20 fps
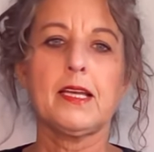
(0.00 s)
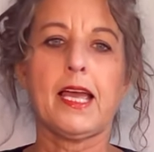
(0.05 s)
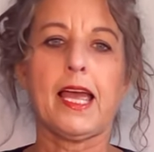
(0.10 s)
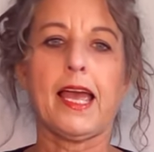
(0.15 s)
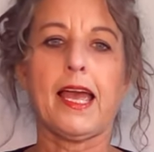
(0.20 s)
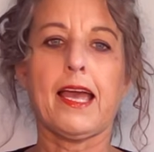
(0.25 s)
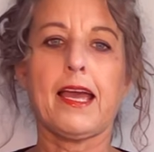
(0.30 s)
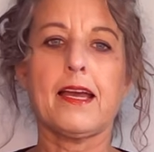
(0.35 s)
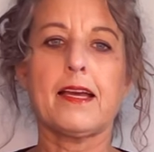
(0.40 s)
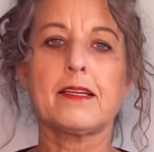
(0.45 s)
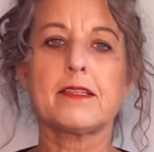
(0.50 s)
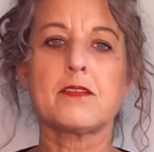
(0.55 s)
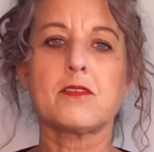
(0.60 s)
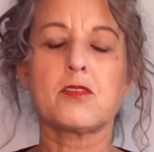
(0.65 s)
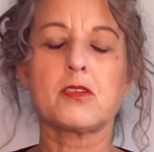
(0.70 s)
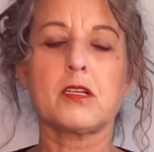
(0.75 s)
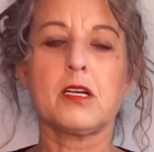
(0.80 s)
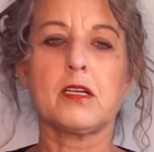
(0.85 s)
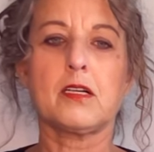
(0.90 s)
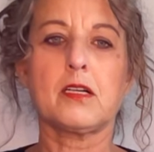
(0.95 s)
And
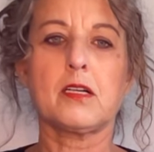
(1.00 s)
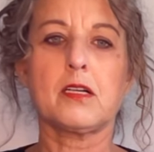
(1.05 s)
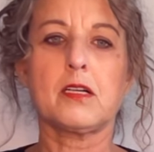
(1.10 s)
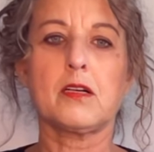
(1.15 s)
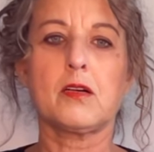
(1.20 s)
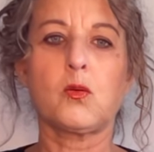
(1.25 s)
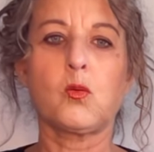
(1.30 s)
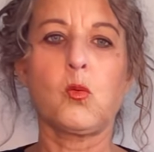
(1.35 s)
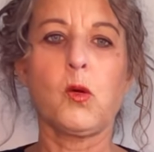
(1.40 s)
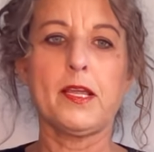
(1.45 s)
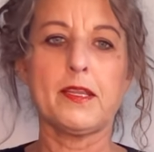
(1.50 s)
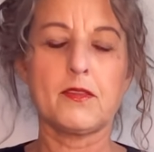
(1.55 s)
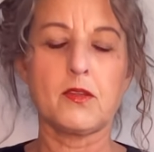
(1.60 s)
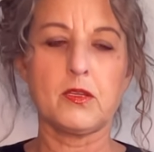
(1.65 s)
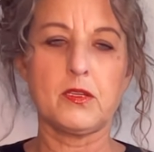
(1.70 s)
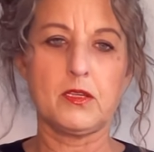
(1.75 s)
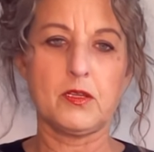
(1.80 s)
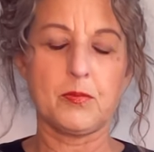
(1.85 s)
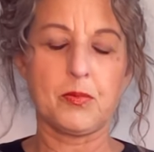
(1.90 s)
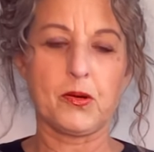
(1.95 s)
when
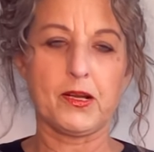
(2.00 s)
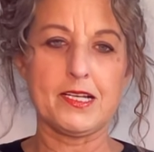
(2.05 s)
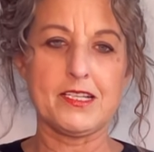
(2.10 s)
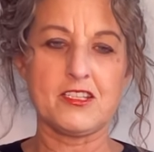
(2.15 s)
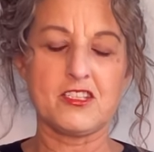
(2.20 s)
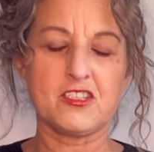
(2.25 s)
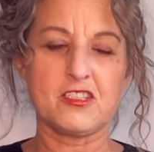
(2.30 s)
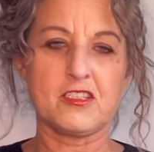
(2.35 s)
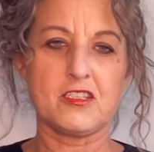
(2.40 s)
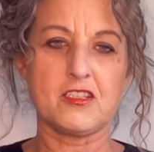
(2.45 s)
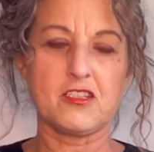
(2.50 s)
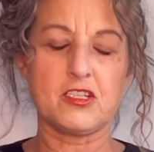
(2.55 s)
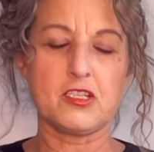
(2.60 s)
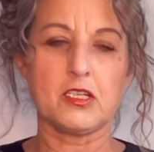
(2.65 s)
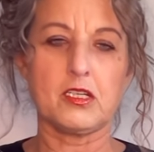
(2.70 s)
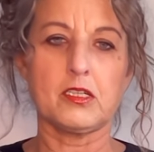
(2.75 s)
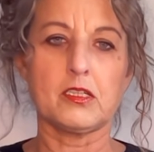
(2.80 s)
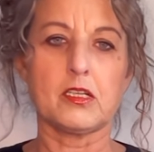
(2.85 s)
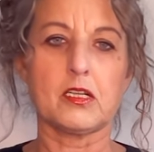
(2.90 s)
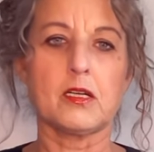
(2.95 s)
the prices this
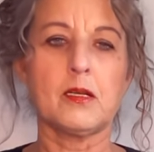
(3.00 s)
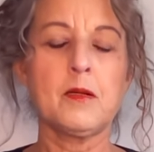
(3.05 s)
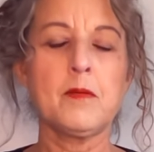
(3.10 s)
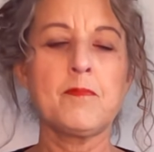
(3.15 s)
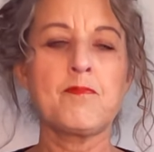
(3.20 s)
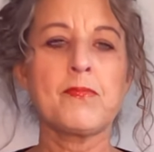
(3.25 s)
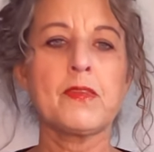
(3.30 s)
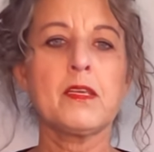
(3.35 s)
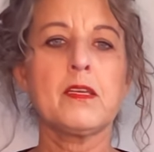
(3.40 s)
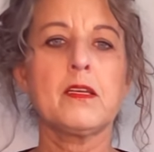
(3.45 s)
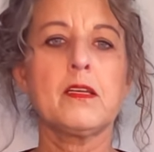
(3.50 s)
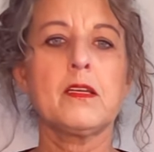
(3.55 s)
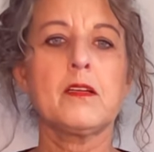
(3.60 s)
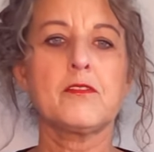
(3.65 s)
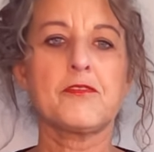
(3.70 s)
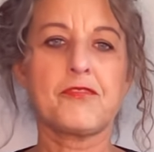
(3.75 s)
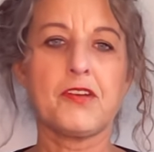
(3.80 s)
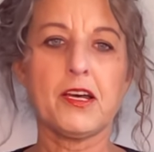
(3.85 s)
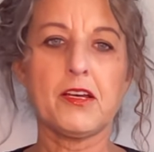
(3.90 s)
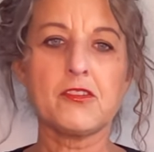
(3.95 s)
year
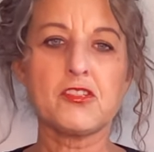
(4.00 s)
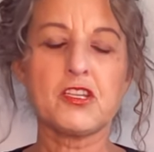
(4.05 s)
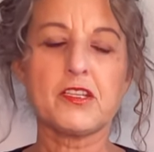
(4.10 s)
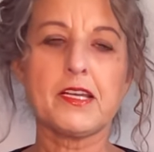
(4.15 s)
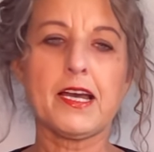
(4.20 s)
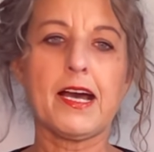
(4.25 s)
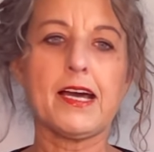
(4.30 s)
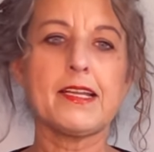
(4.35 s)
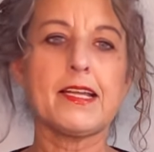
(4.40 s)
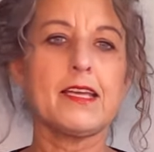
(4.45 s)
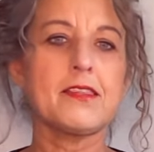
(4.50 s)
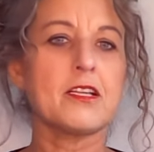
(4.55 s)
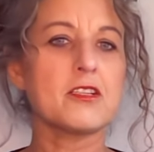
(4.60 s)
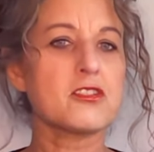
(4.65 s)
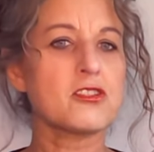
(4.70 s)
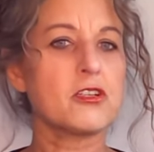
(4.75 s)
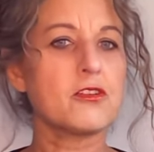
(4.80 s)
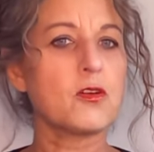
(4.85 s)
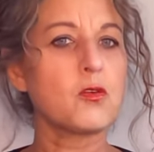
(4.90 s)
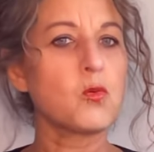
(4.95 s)
fell to that and then
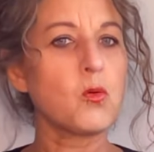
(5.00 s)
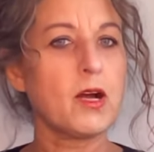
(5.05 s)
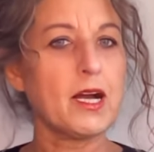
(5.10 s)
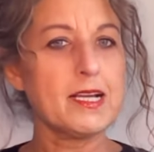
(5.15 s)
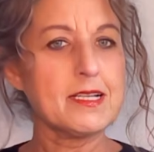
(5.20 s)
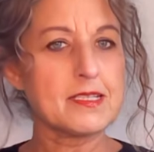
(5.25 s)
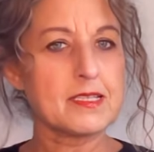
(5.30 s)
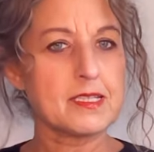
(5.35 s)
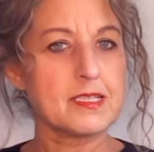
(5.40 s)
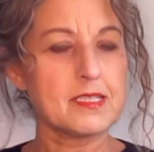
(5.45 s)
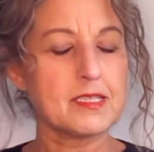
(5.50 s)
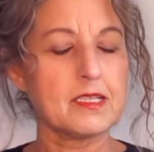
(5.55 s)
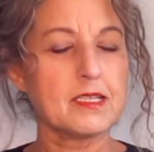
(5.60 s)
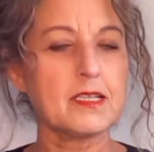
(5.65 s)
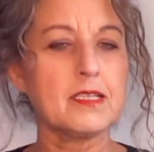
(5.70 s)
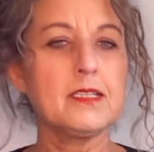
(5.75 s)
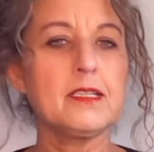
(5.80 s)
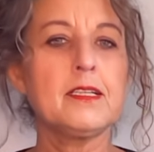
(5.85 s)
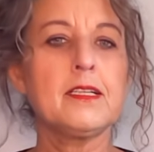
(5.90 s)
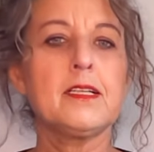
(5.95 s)
started rising,